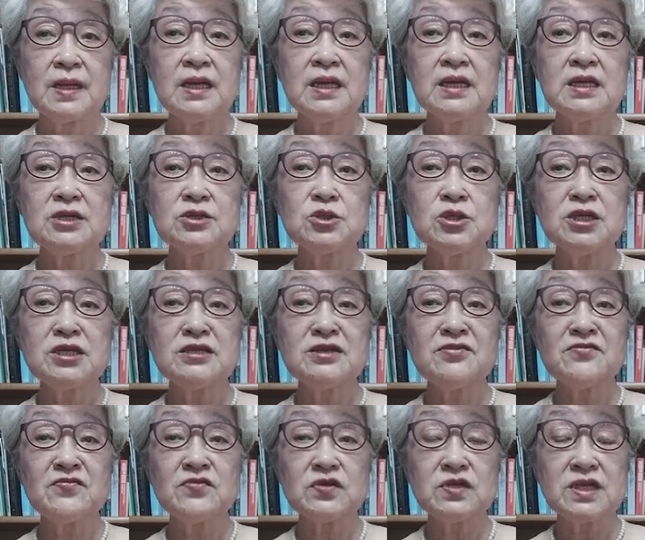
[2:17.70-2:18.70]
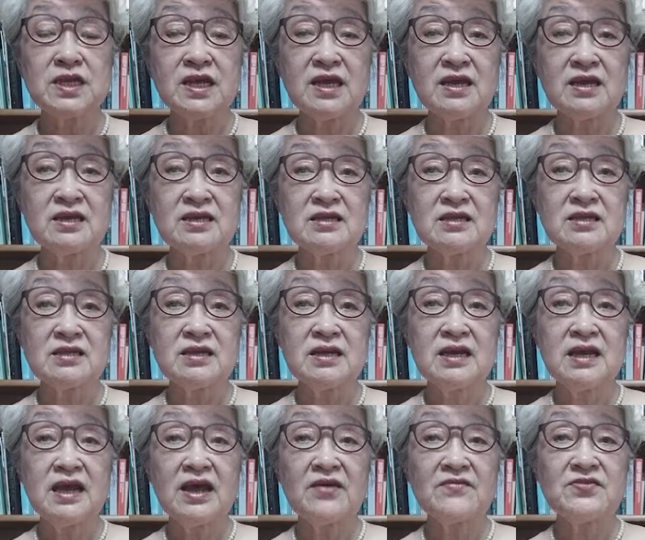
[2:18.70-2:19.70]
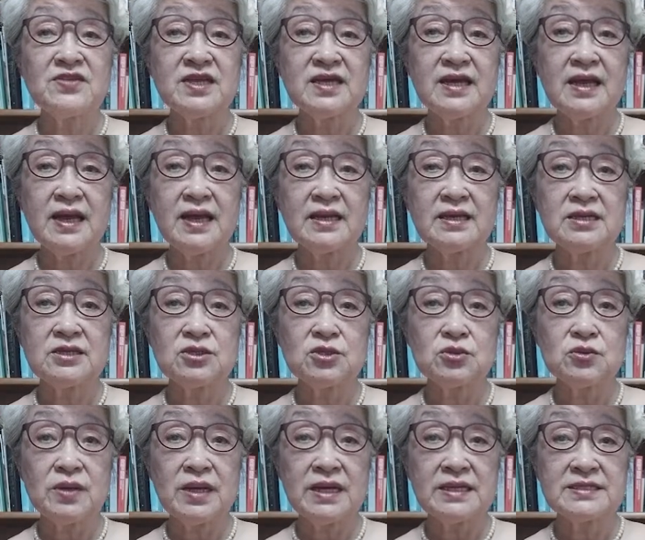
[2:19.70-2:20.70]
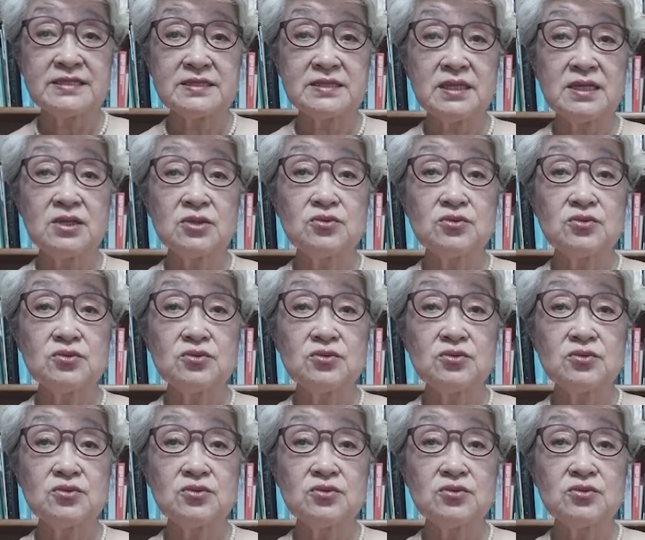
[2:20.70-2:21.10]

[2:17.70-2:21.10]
In 2014, FDA in US